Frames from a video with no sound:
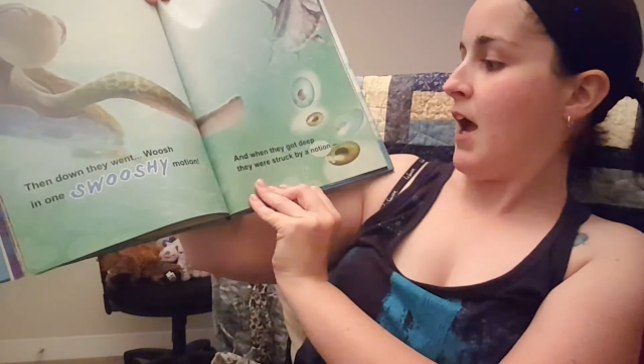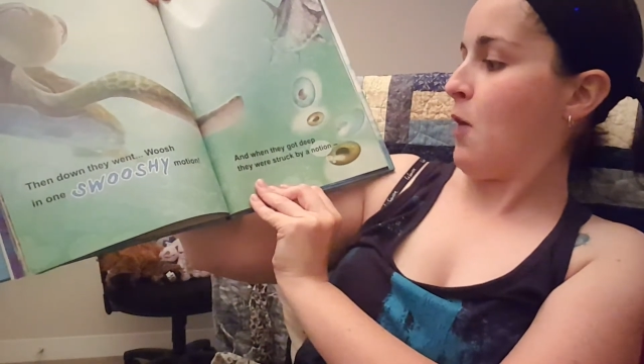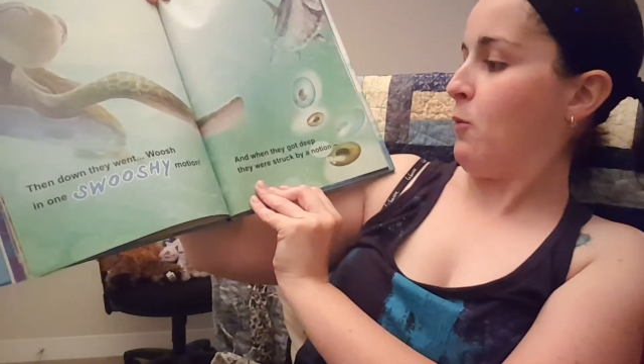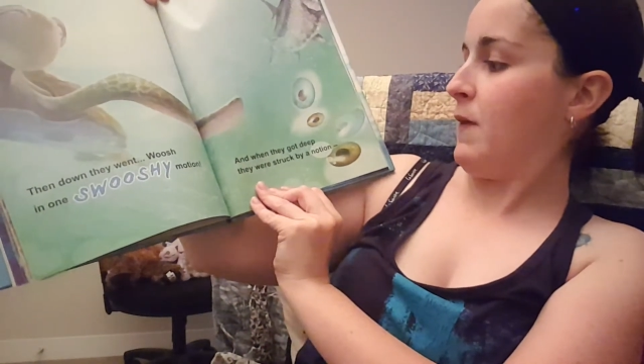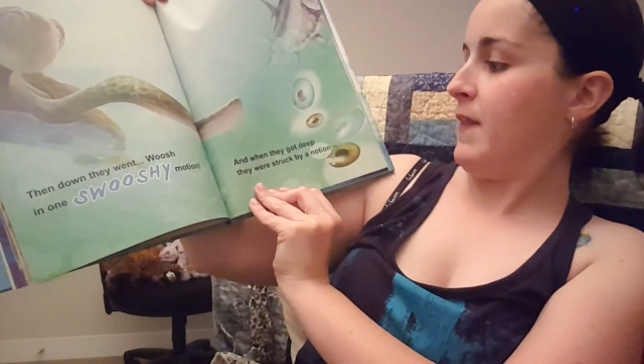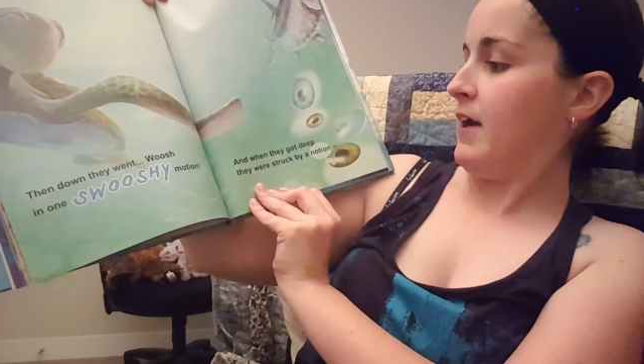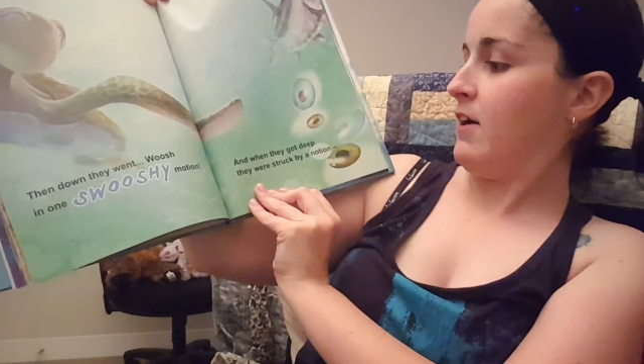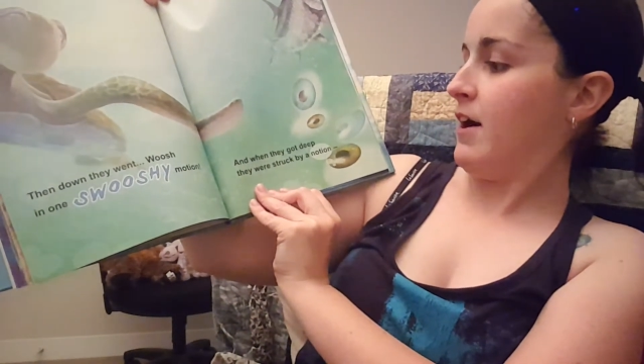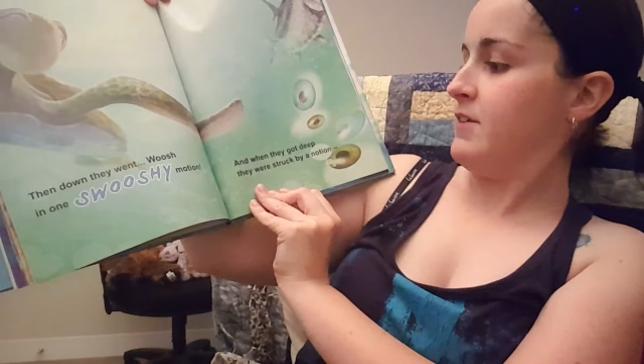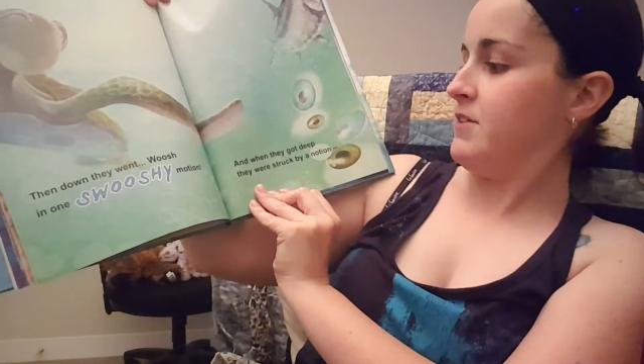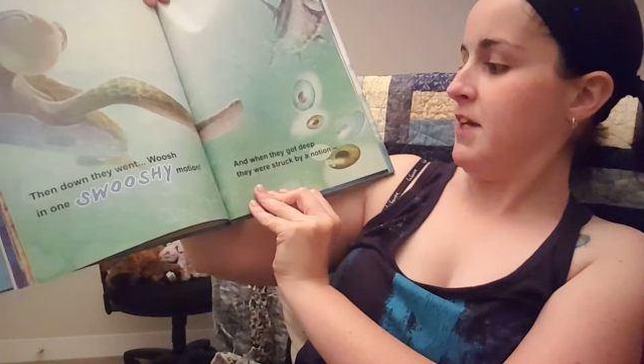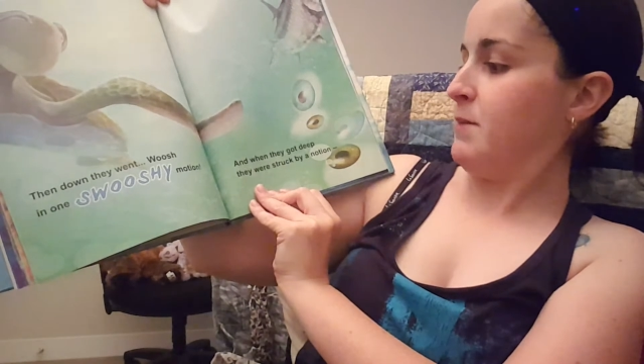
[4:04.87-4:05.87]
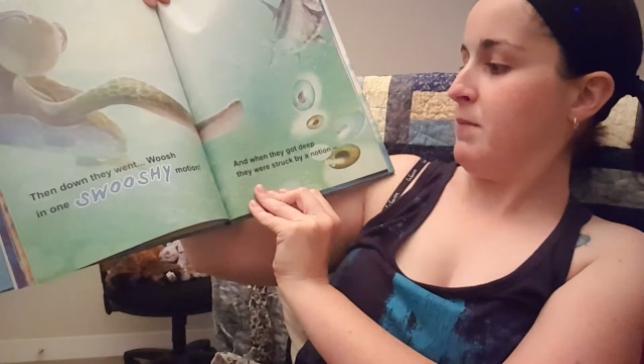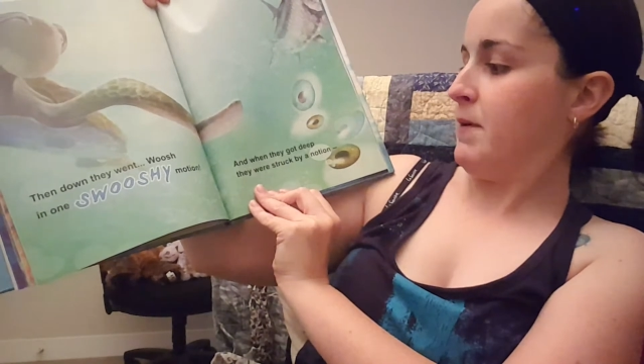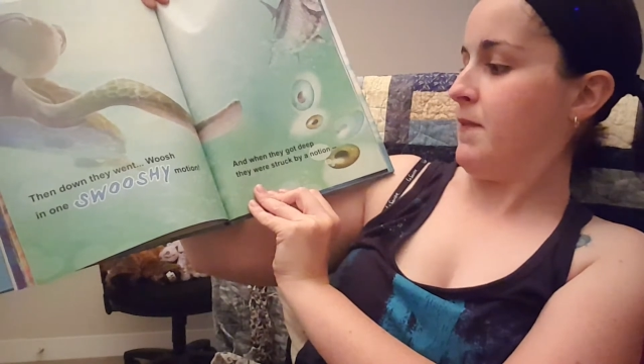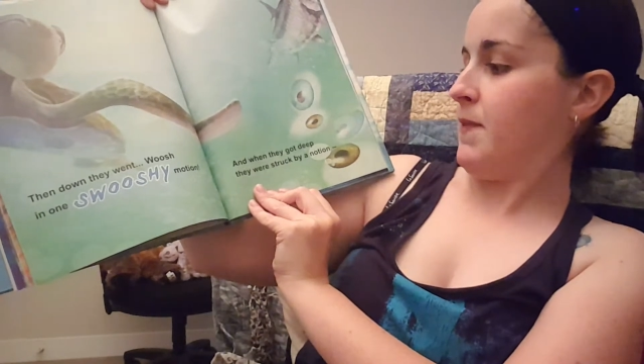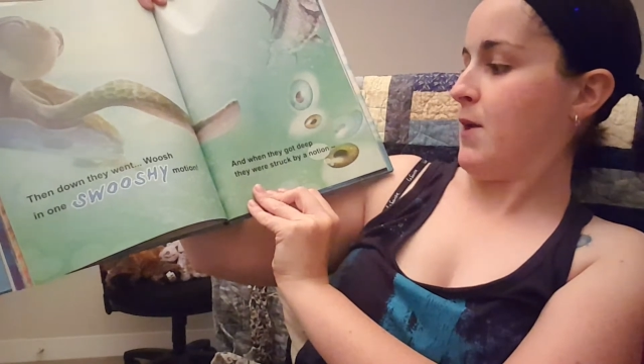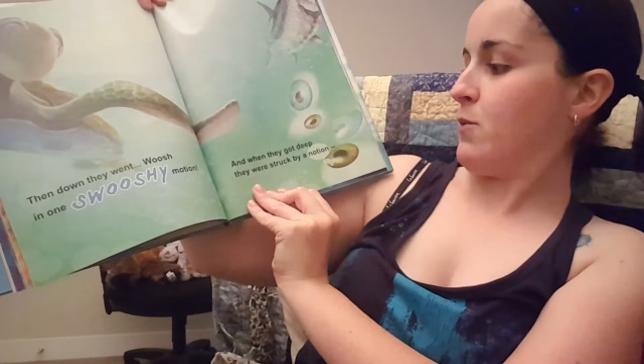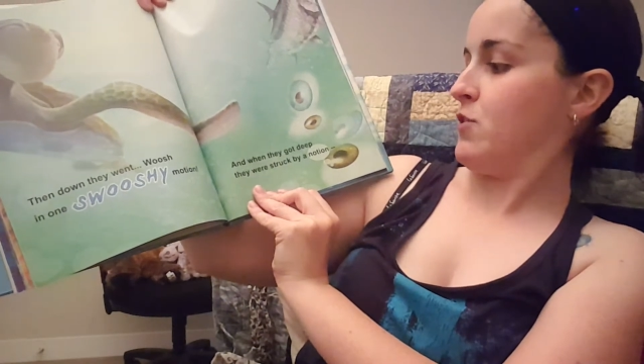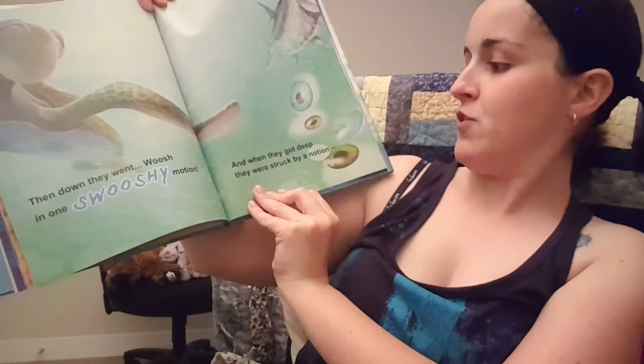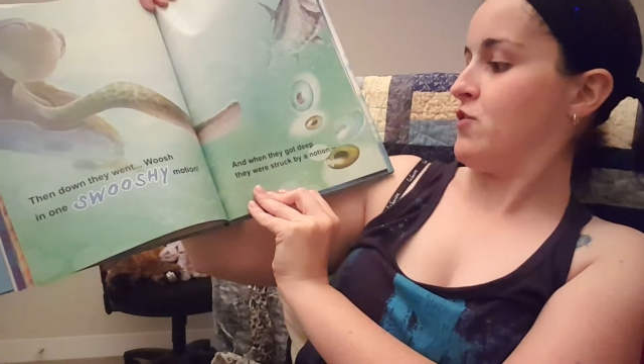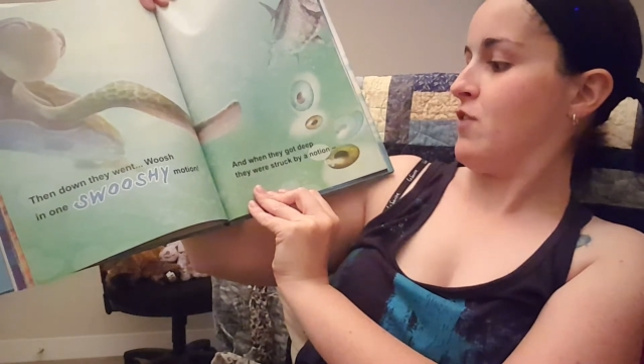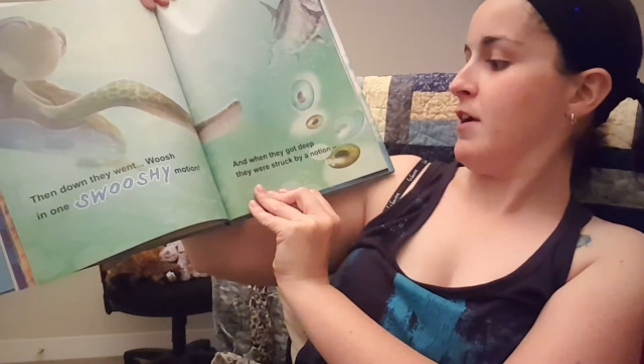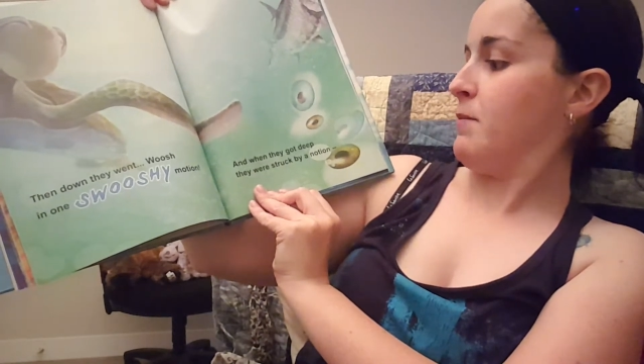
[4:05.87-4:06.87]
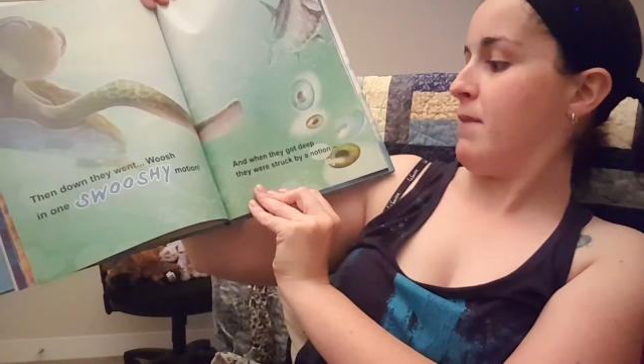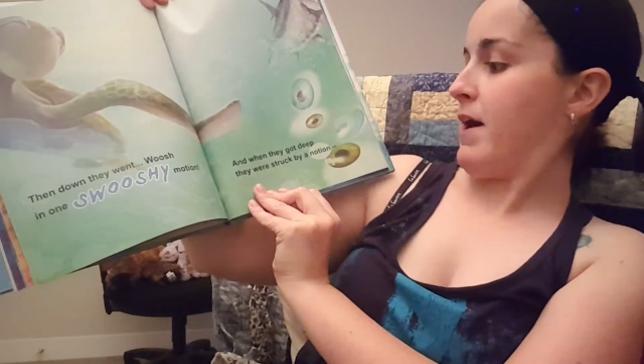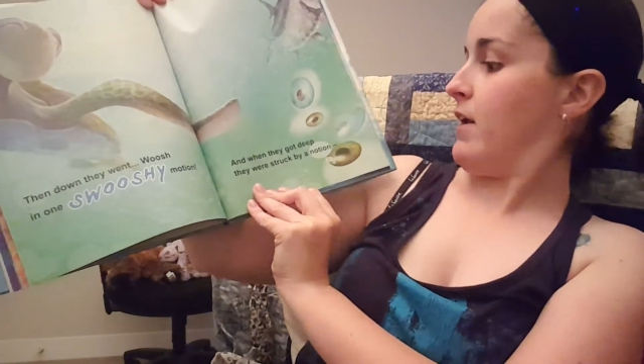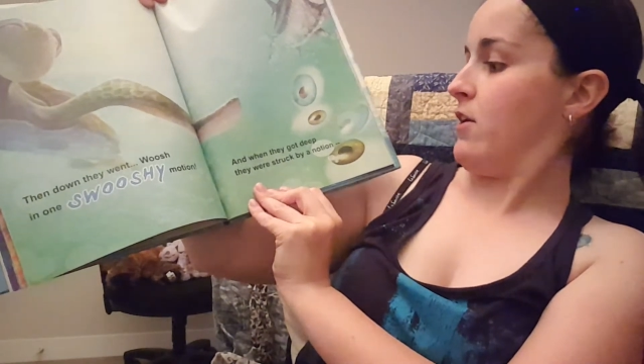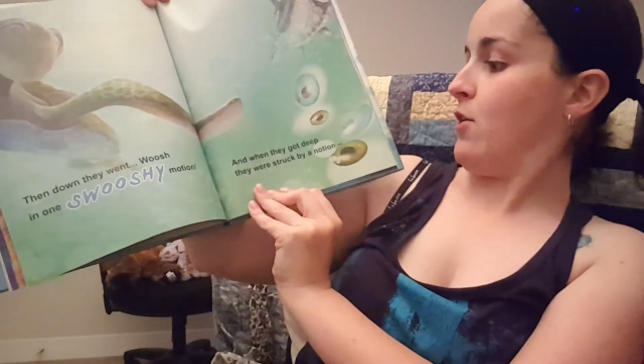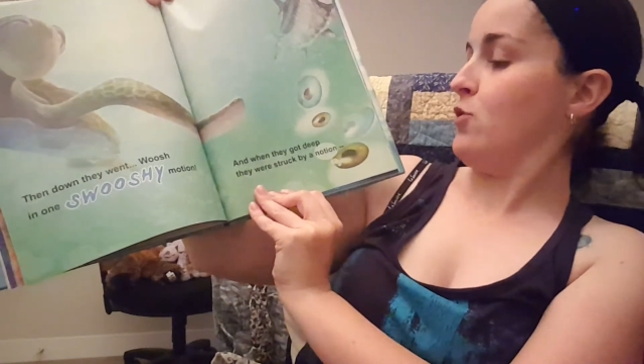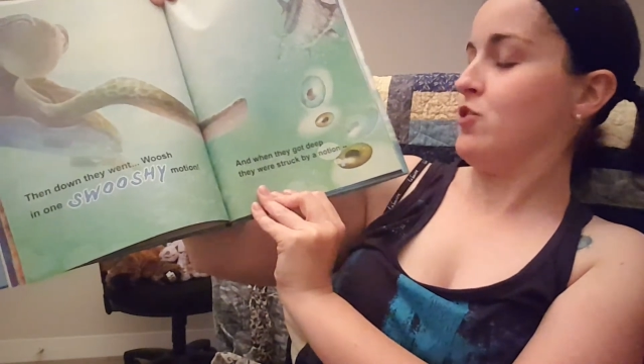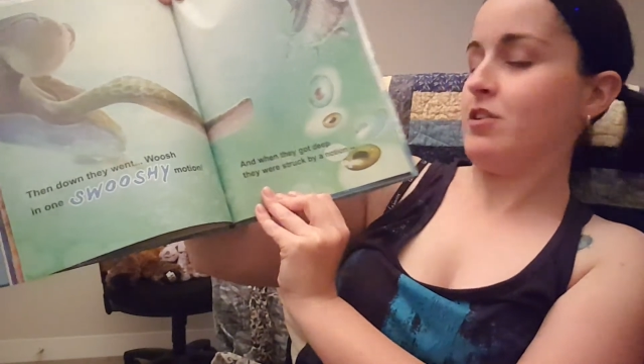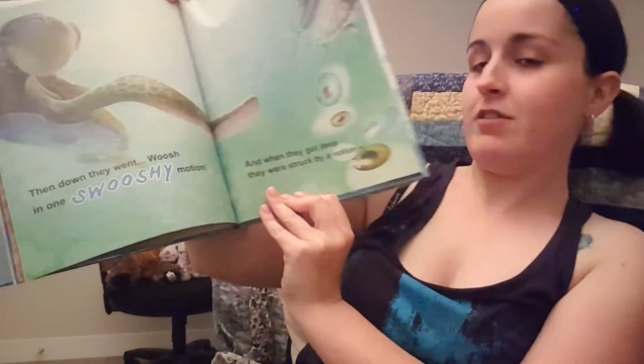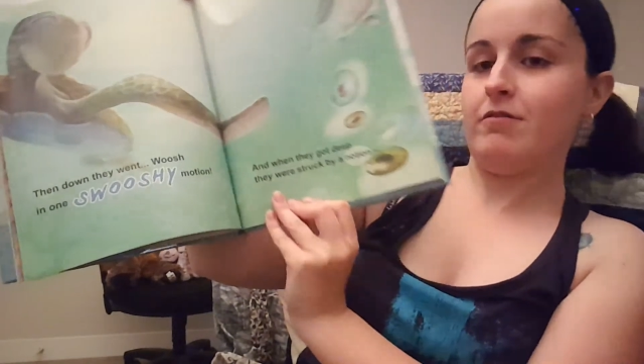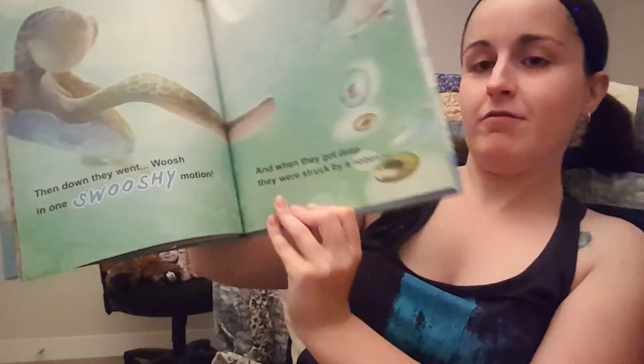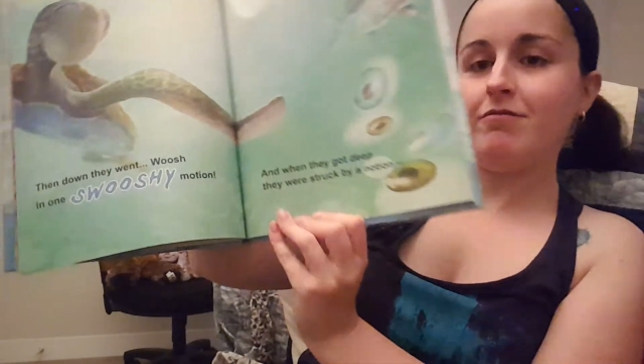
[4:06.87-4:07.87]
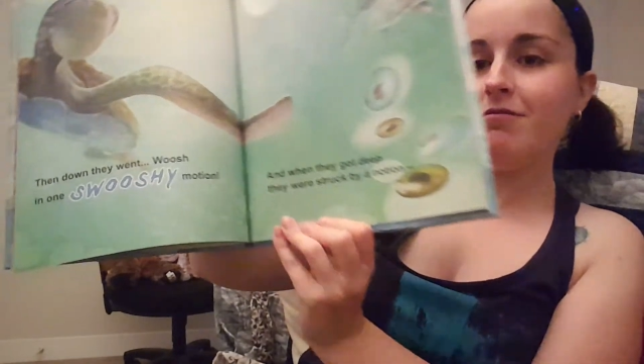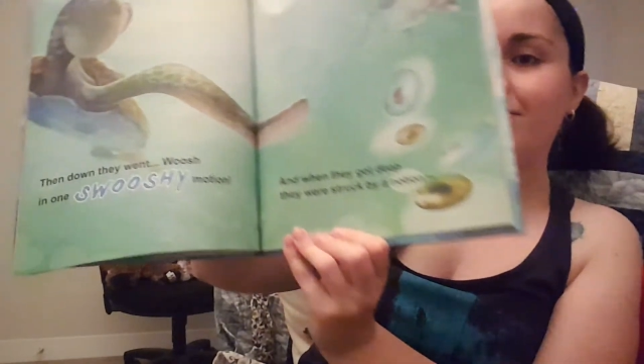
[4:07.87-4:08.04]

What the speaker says: And when they got deep, they were struck by an ocean.